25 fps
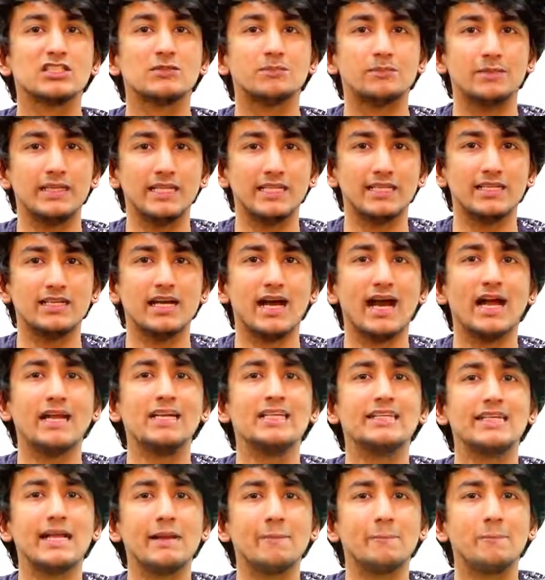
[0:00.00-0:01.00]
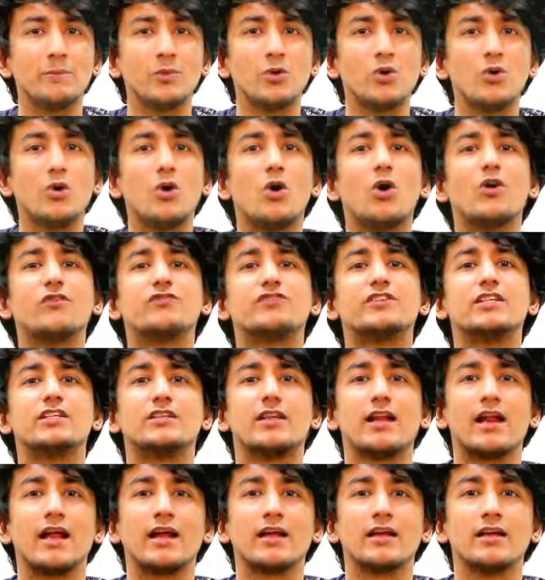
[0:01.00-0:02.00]
speed and tempo of
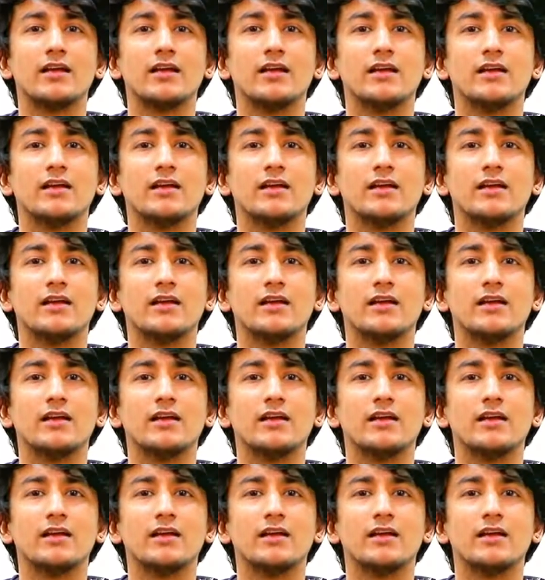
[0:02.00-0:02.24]
the track.